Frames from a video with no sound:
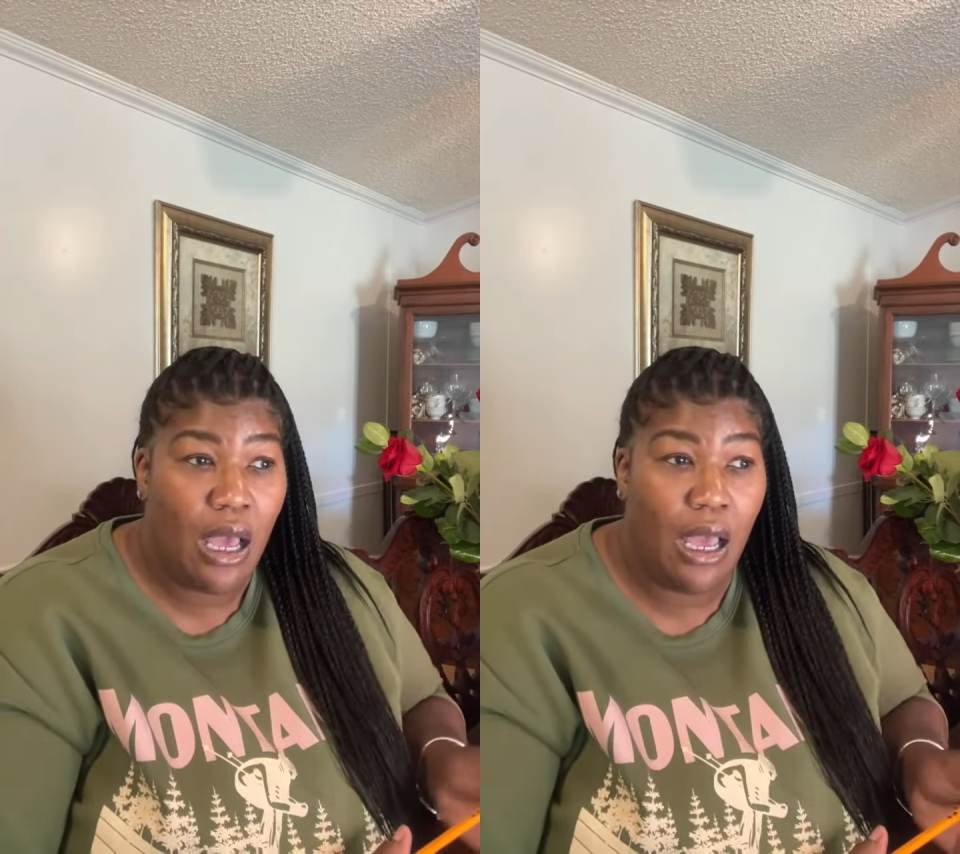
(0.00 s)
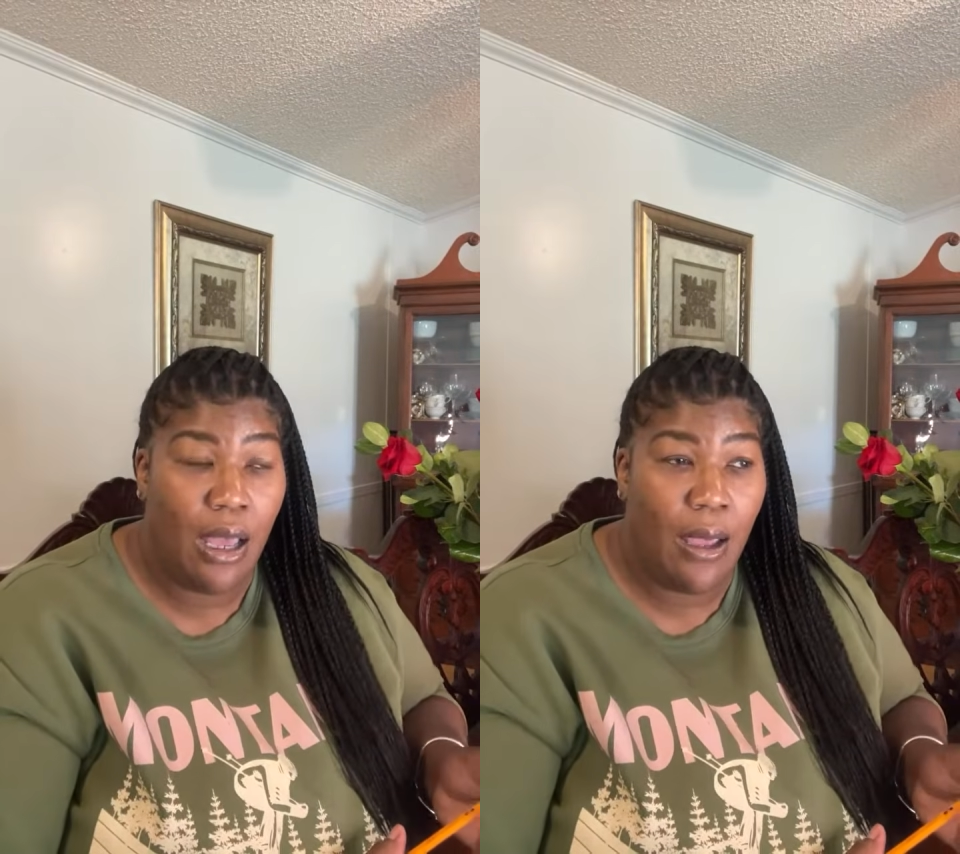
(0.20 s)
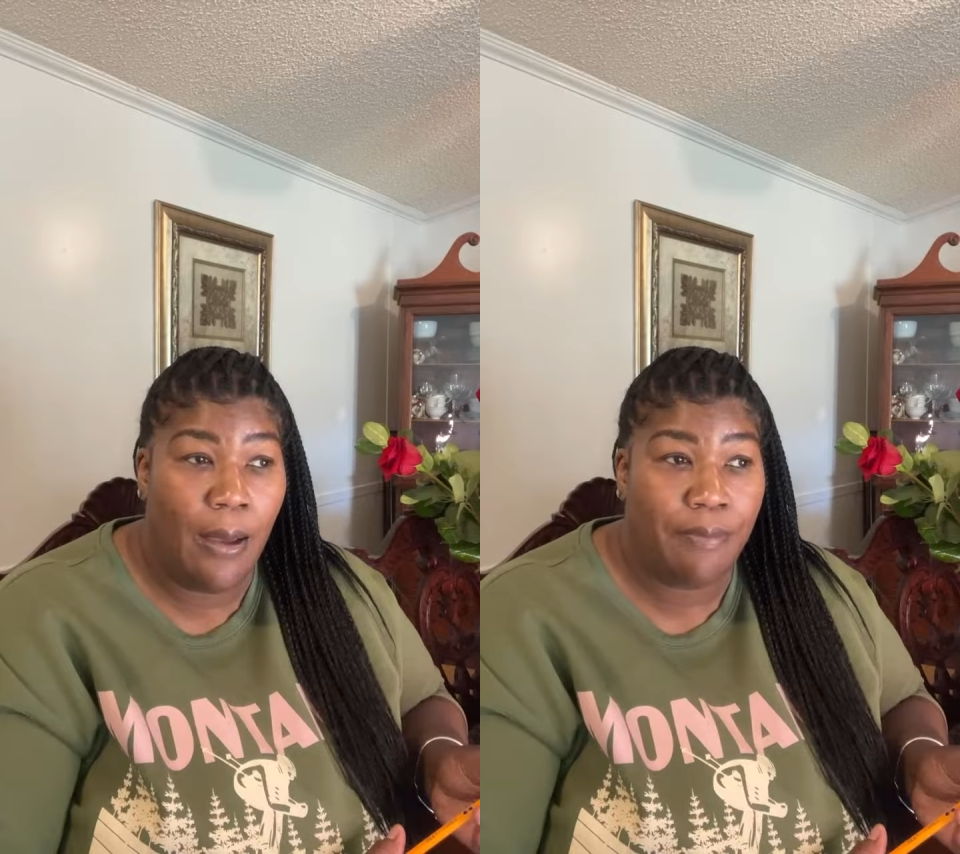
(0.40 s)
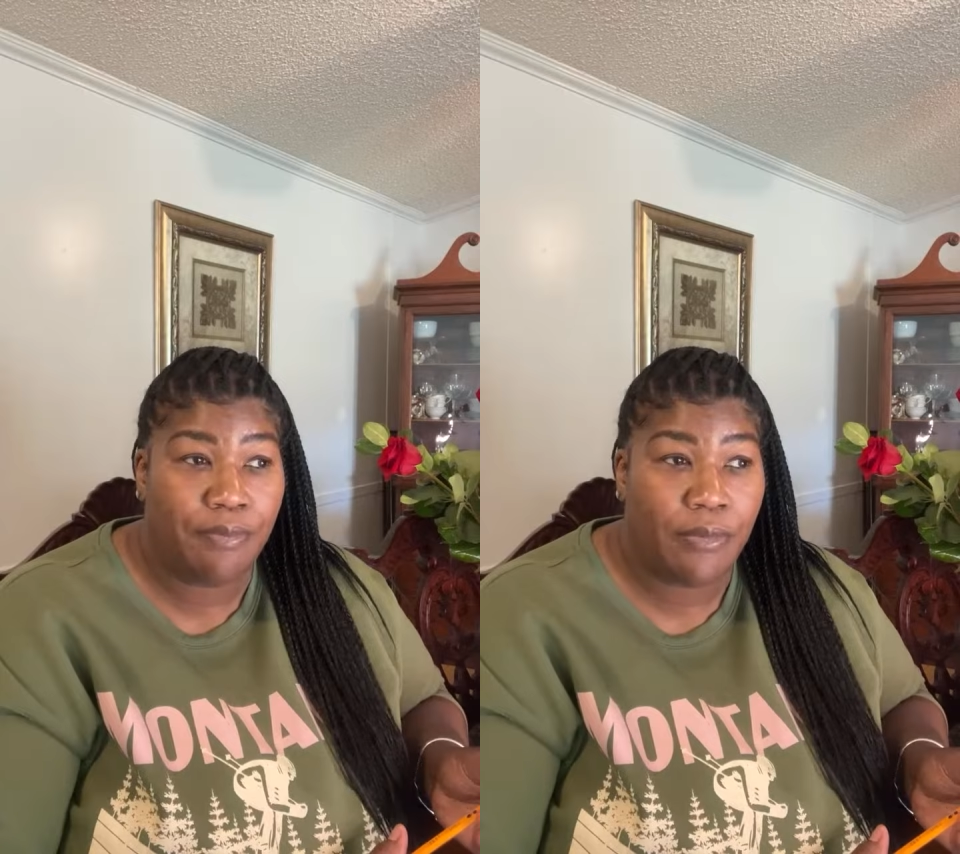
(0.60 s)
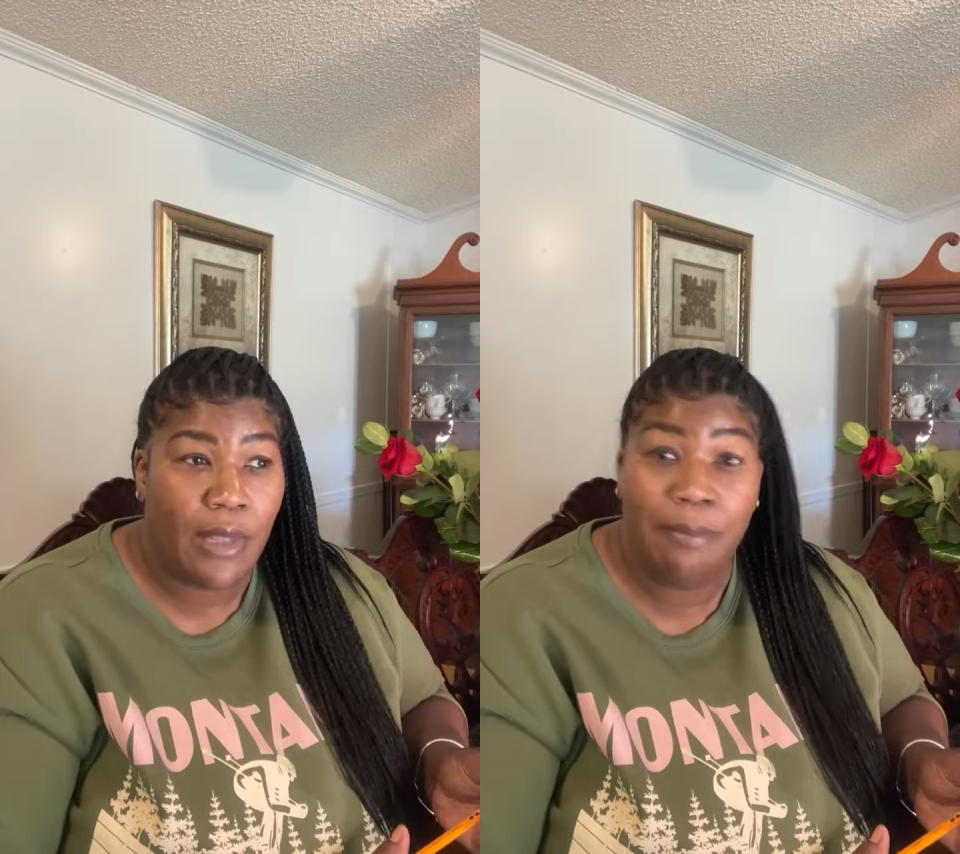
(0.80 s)

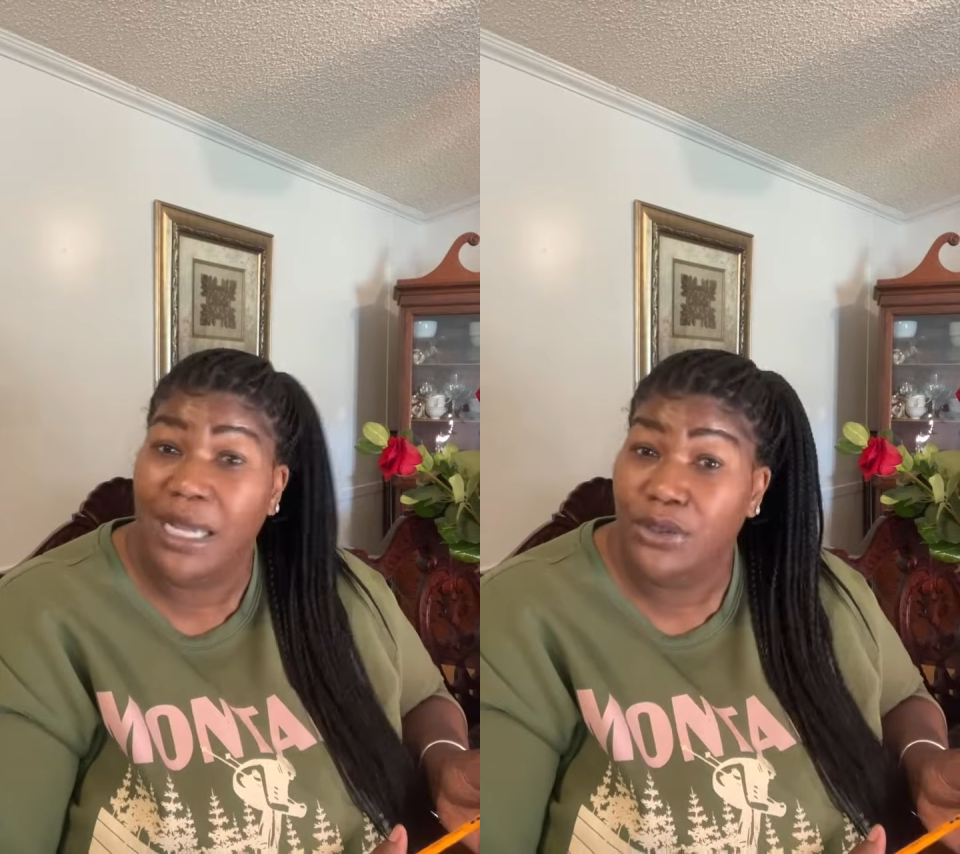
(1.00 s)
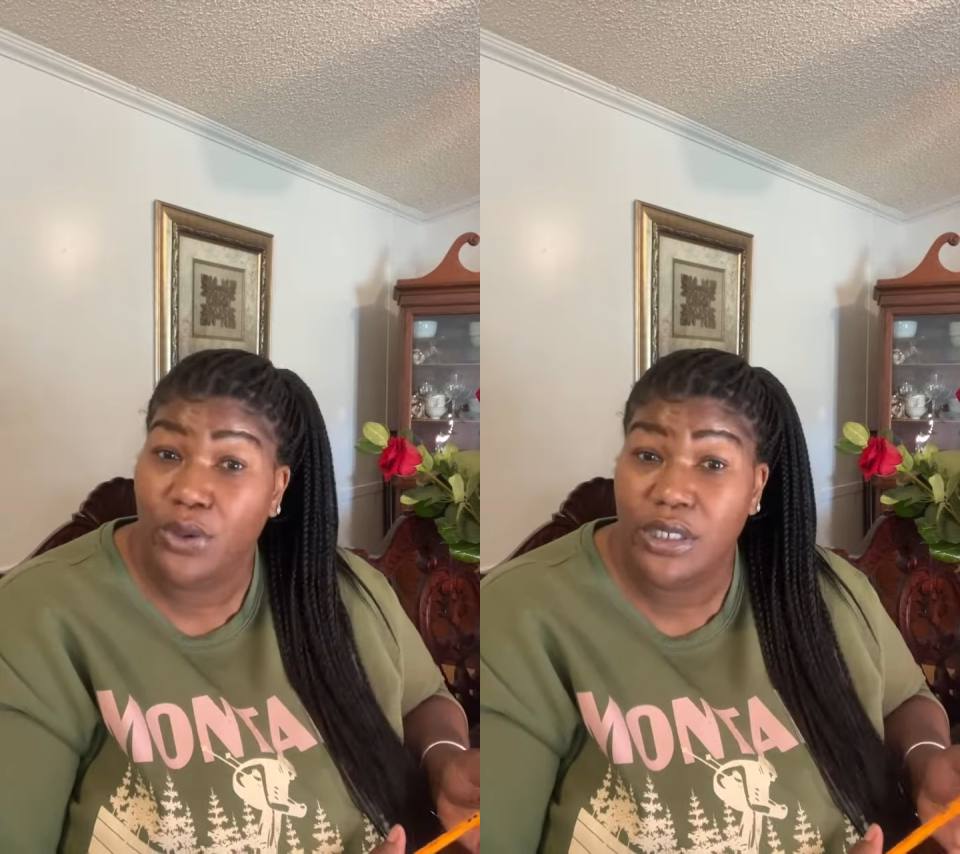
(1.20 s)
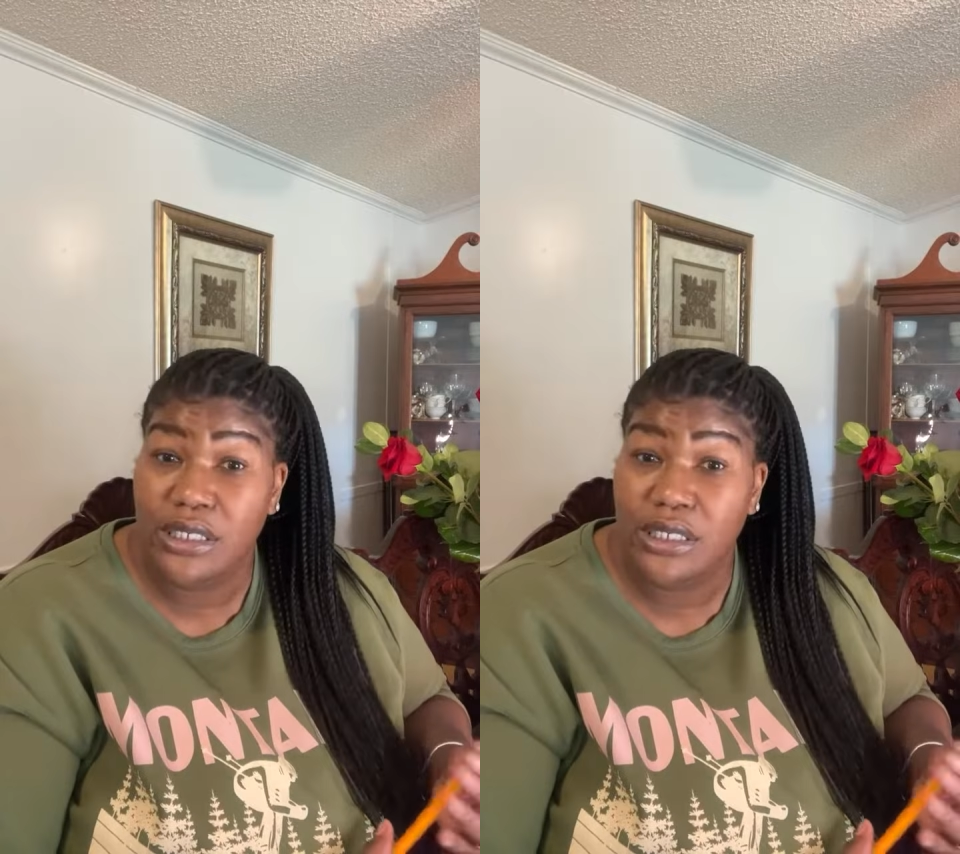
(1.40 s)
My daughter